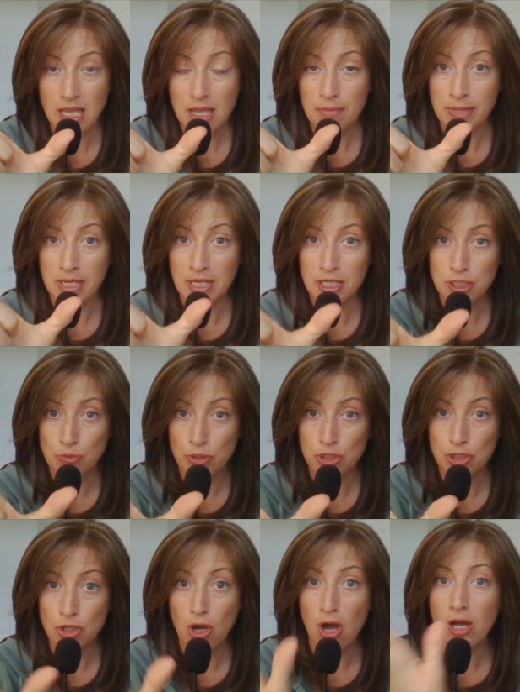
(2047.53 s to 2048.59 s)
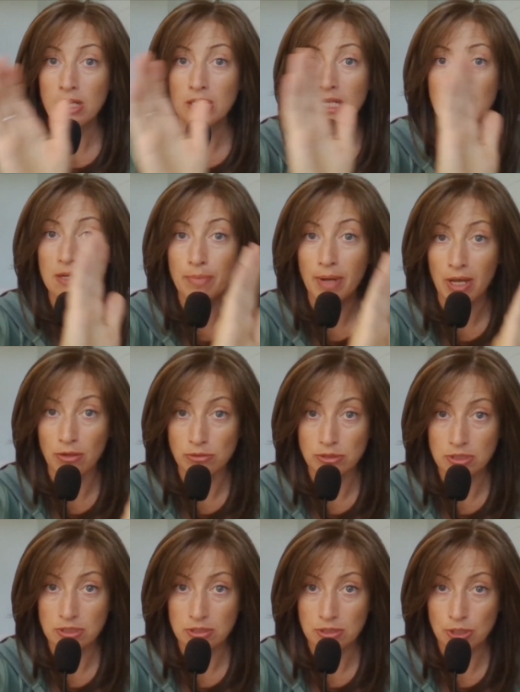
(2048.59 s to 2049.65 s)
because we're talking
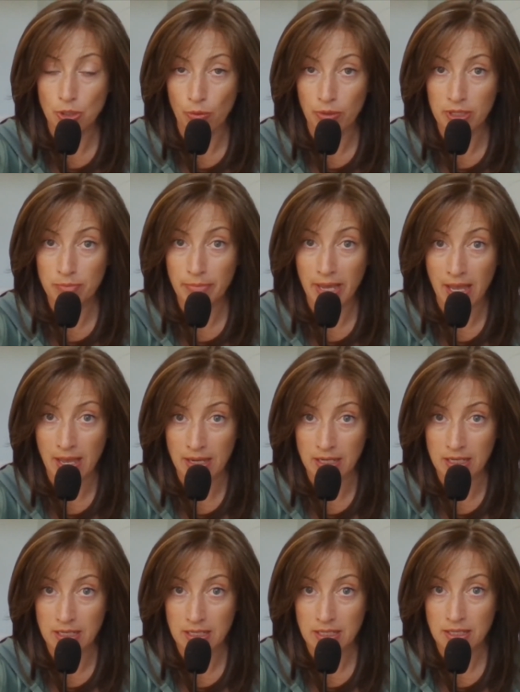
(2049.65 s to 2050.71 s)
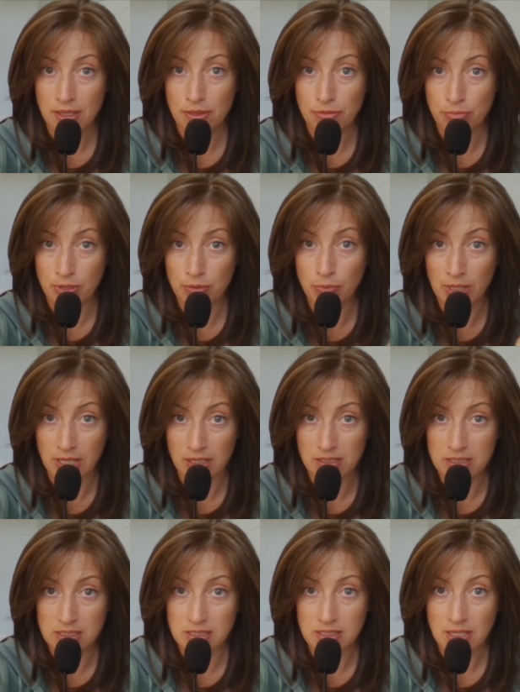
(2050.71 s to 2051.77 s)
about going back 3
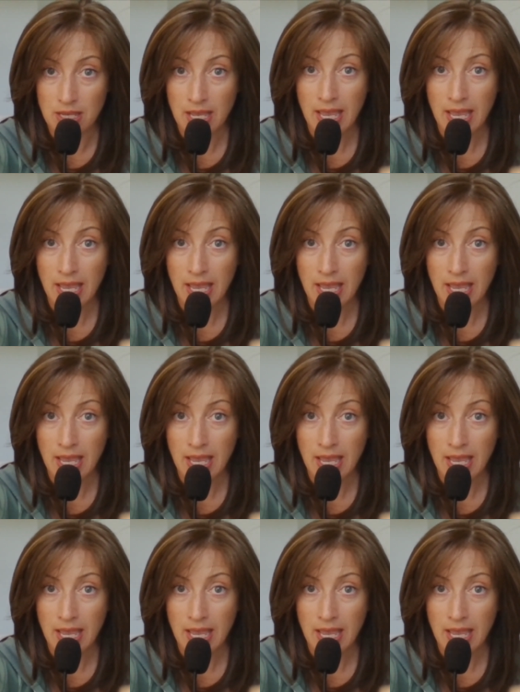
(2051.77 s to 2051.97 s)
weeks